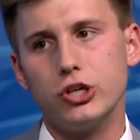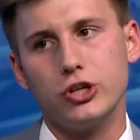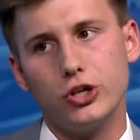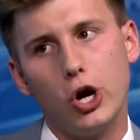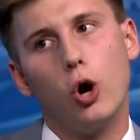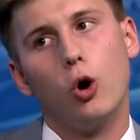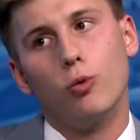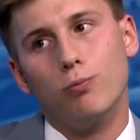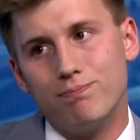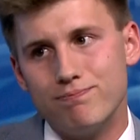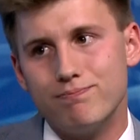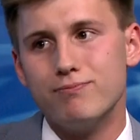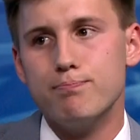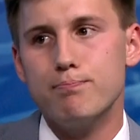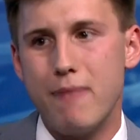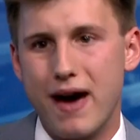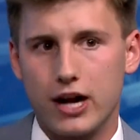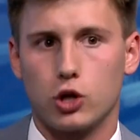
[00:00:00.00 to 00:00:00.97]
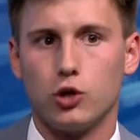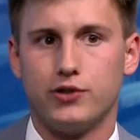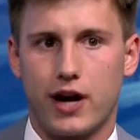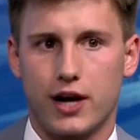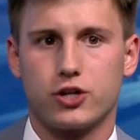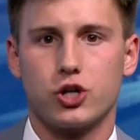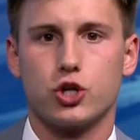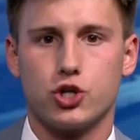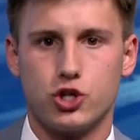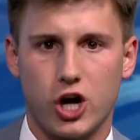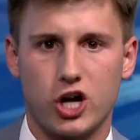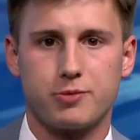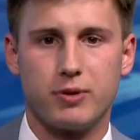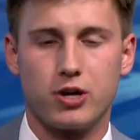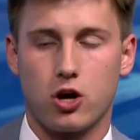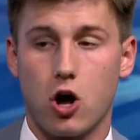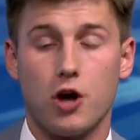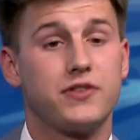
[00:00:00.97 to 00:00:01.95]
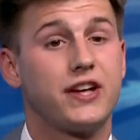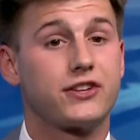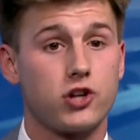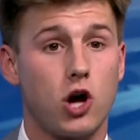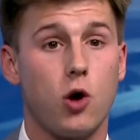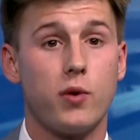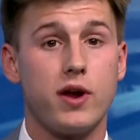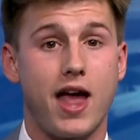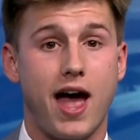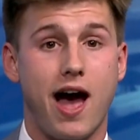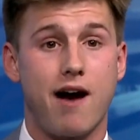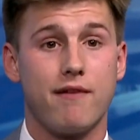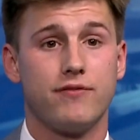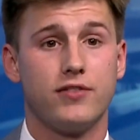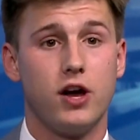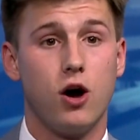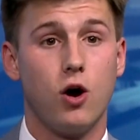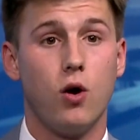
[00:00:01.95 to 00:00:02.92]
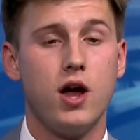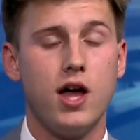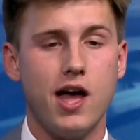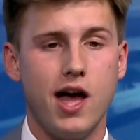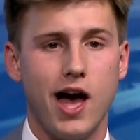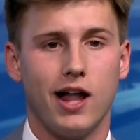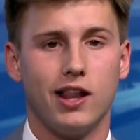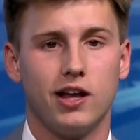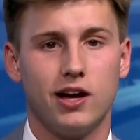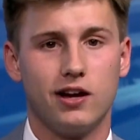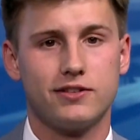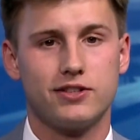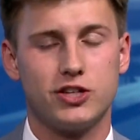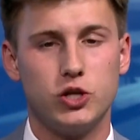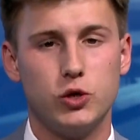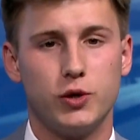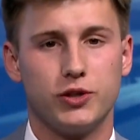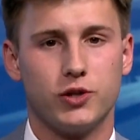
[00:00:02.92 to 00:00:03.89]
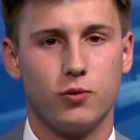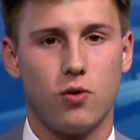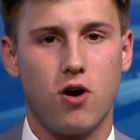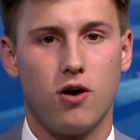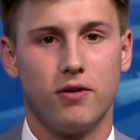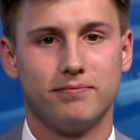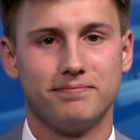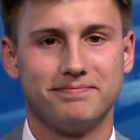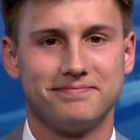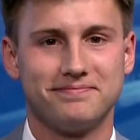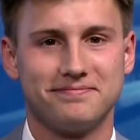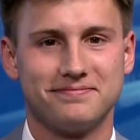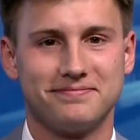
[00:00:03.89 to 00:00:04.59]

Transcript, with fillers: you know, medical doctor judgment calls. That's all we have, though. Ella, to you at the wall.